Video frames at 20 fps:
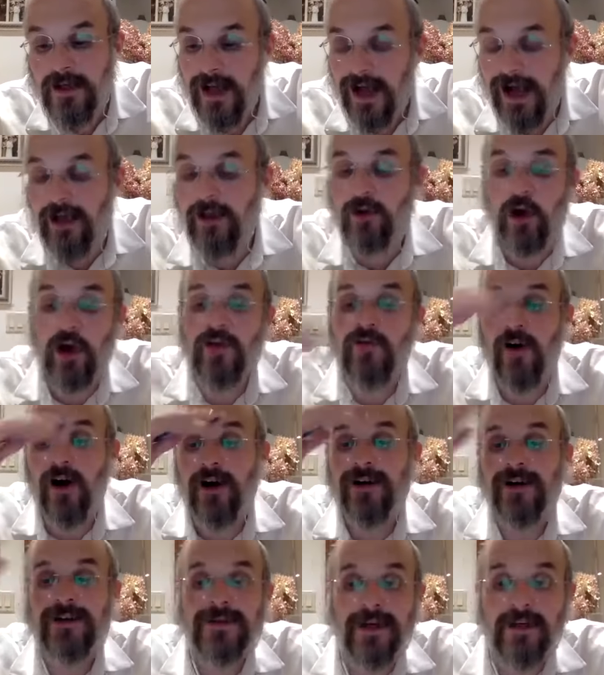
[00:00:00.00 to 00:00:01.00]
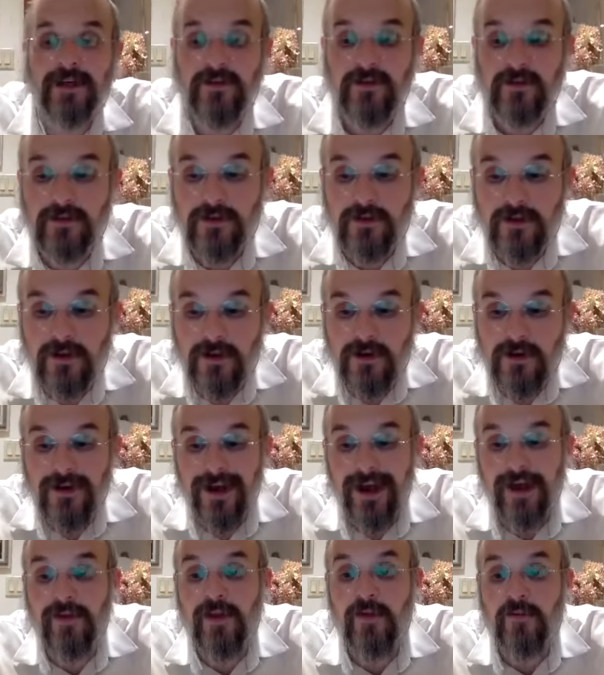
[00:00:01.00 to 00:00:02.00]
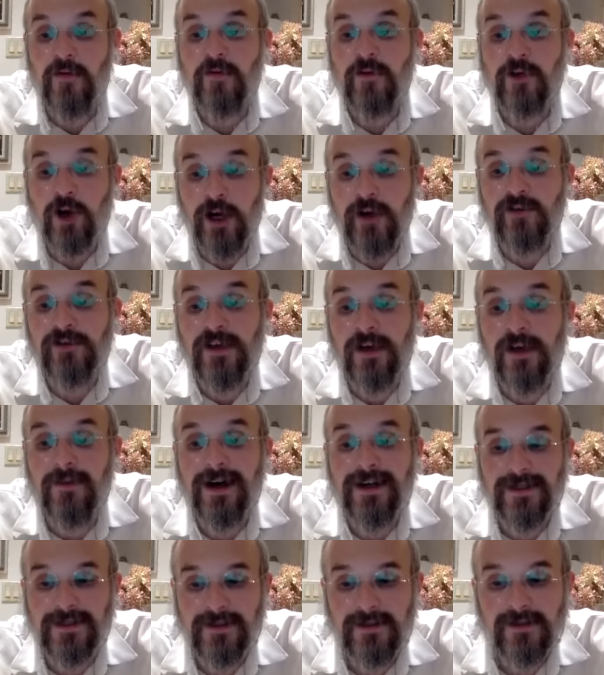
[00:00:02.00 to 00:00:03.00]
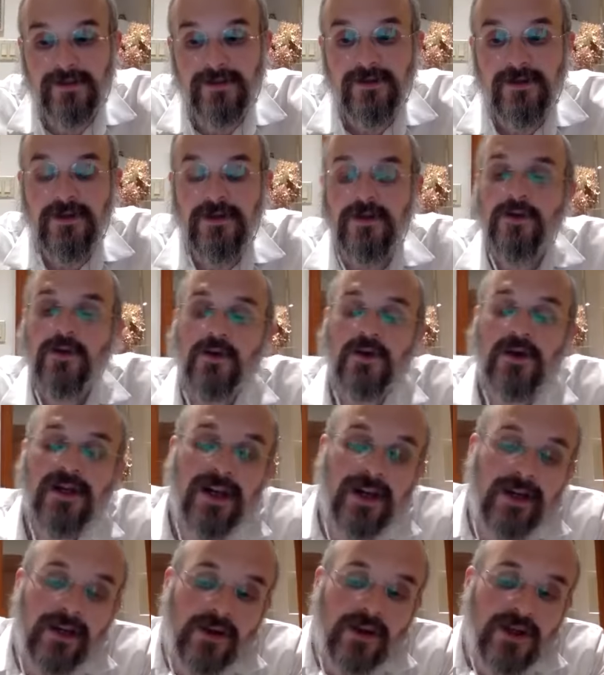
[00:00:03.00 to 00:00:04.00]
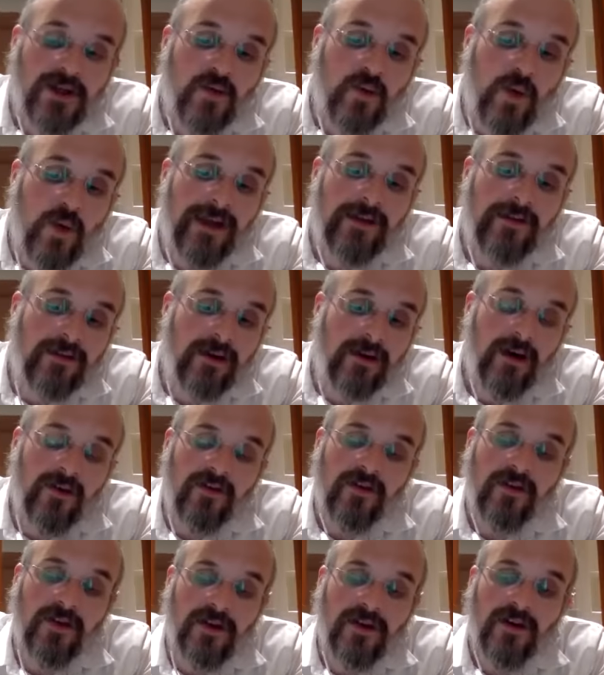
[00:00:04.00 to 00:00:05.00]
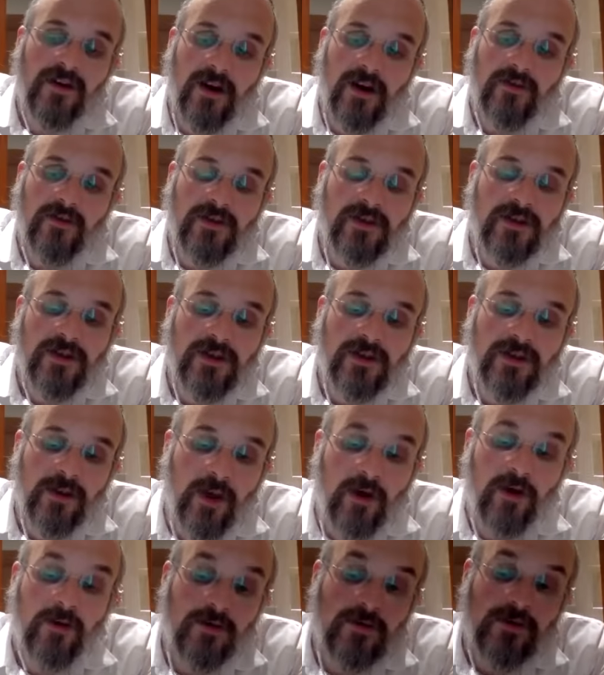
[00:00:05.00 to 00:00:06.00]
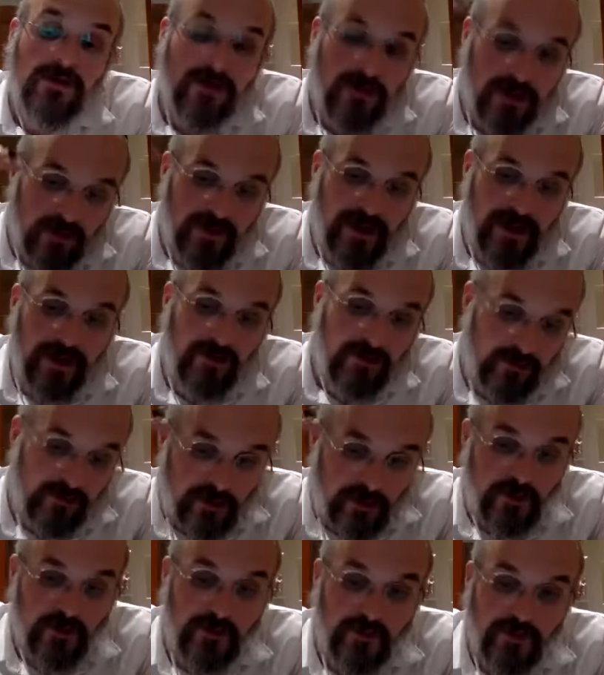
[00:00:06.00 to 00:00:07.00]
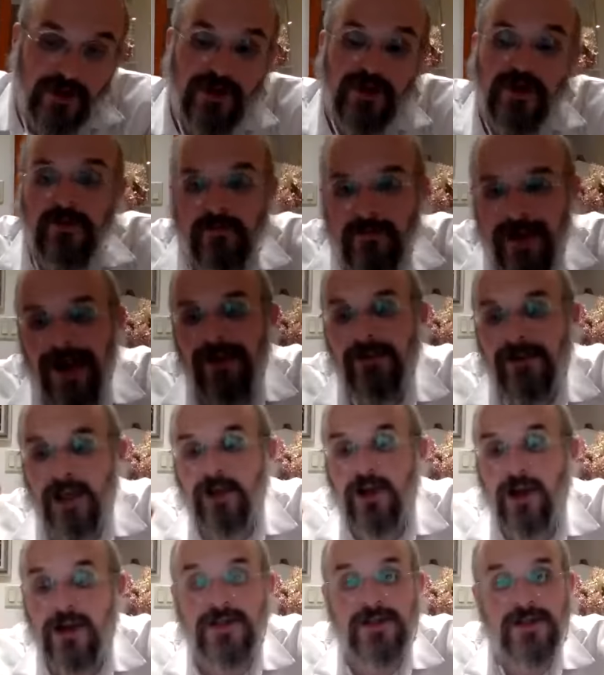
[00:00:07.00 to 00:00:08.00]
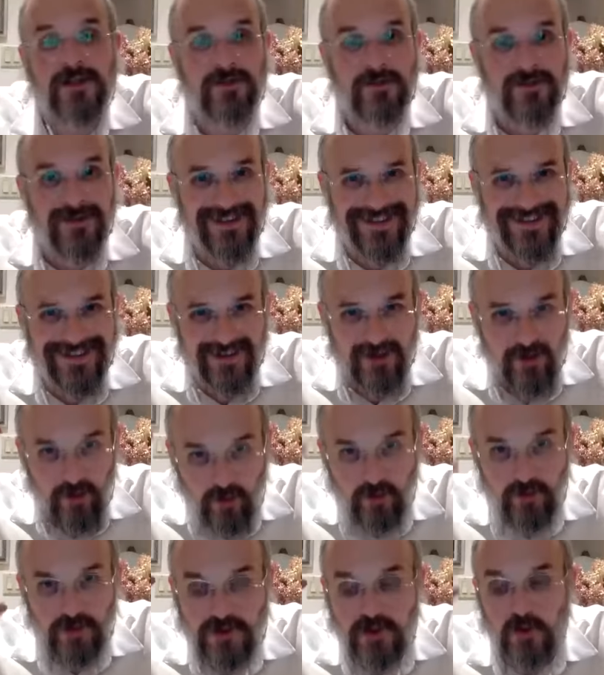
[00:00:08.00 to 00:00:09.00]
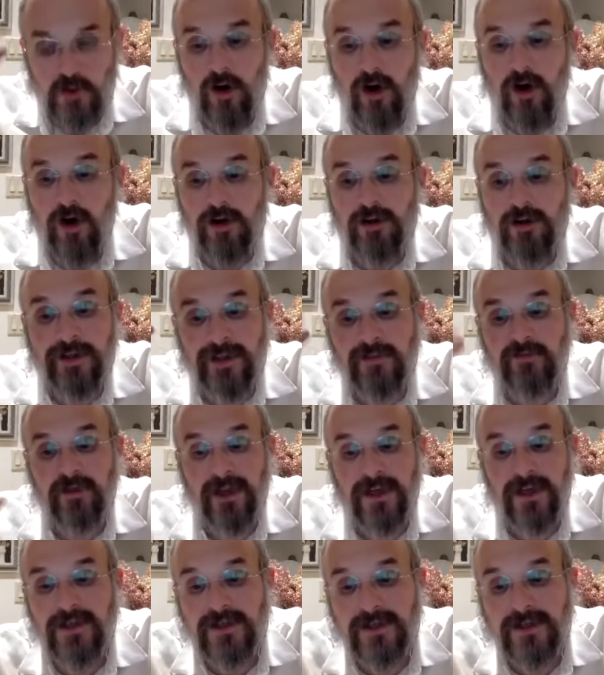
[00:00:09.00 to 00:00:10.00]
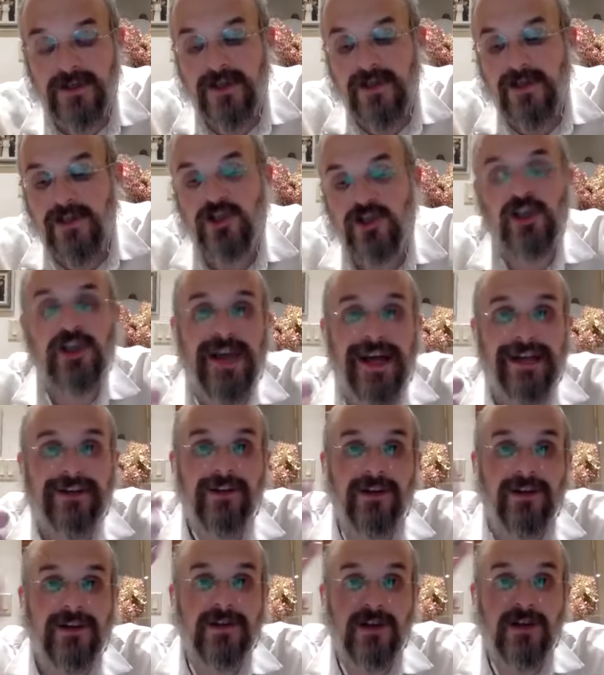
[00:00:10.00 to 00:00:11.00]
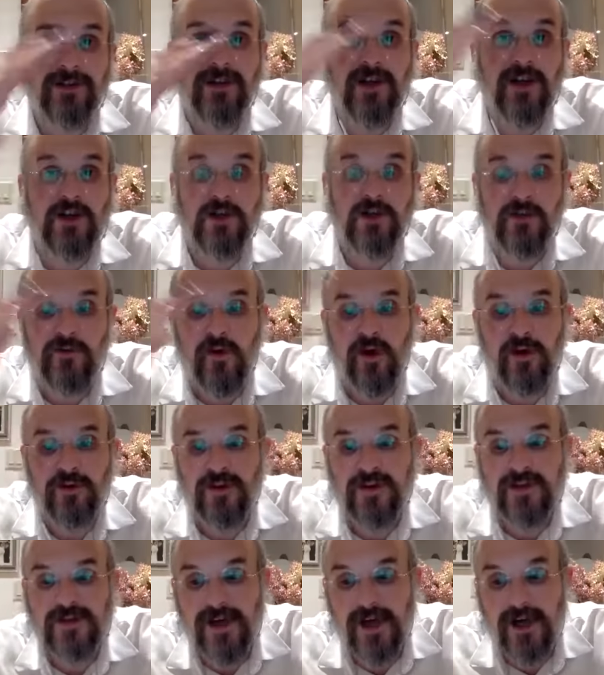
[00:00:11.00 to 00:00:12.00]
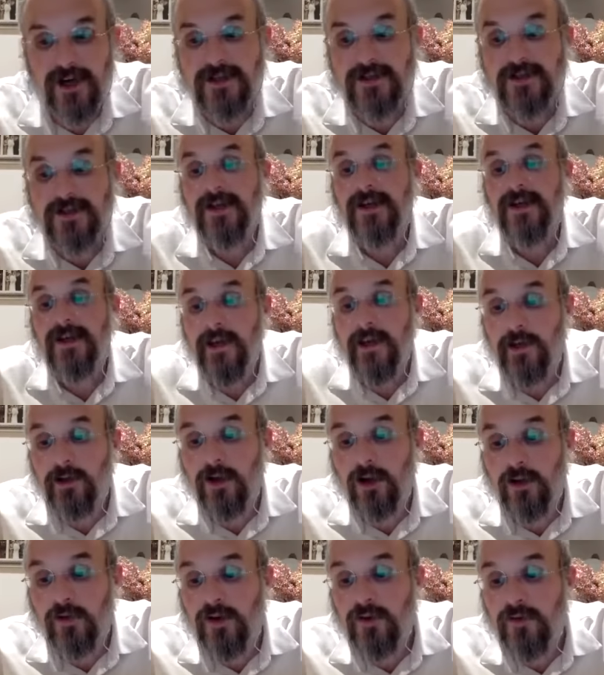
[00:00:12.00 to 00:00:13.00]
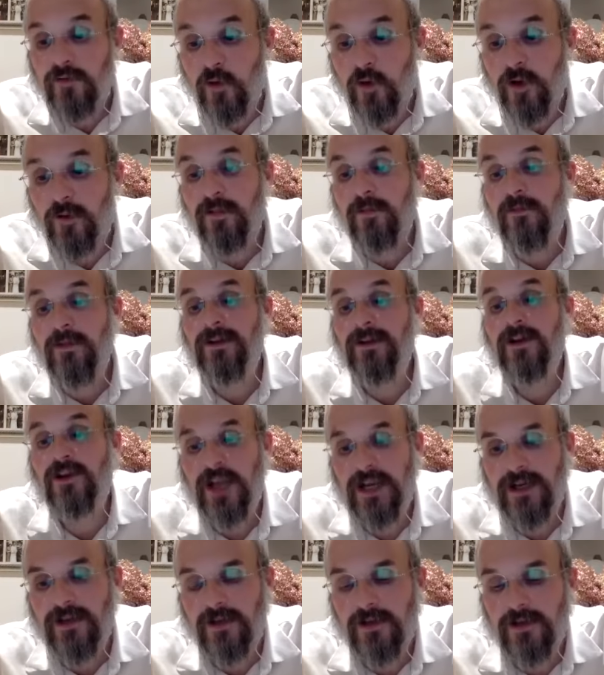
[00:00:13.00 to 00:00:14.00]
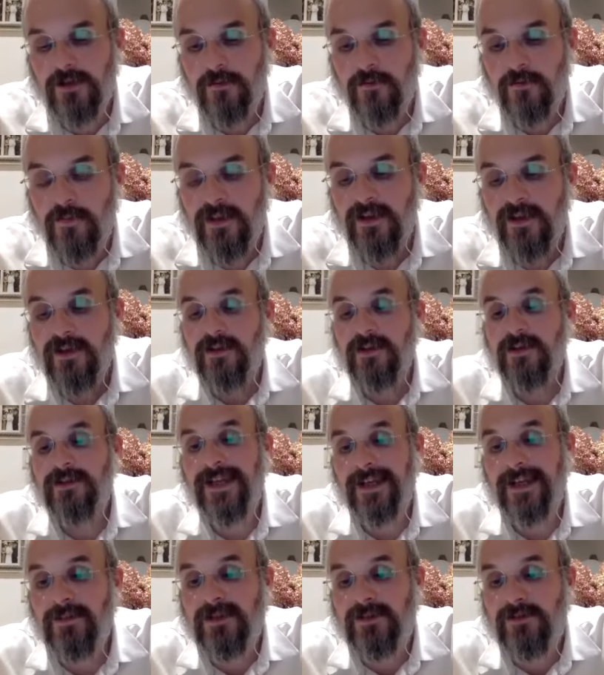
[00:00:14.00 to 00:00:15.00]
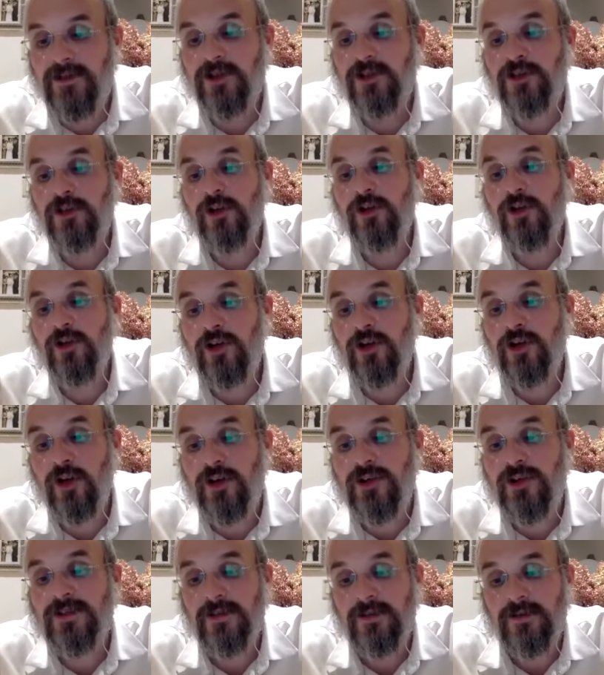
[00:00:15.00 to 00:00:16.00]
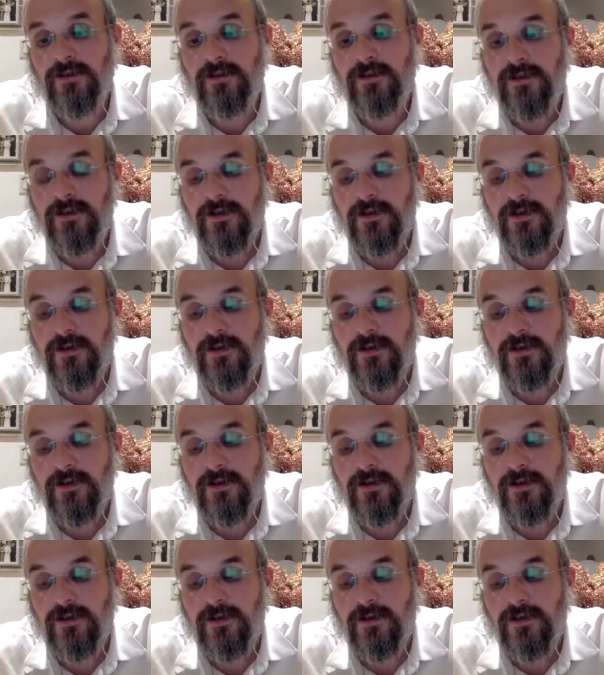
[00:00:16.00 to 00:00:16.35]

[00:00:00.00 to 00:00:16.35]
Al goiva on a tight, and therefore the koiva damasa, the the weight of the of the load of that roof, maimin kaiso holds the wall in place. Shalayakal it's that shouldn't fall to the sides. Helchach therefore b'mikdasheni, the second bismillah shaloy hoyo kaiso.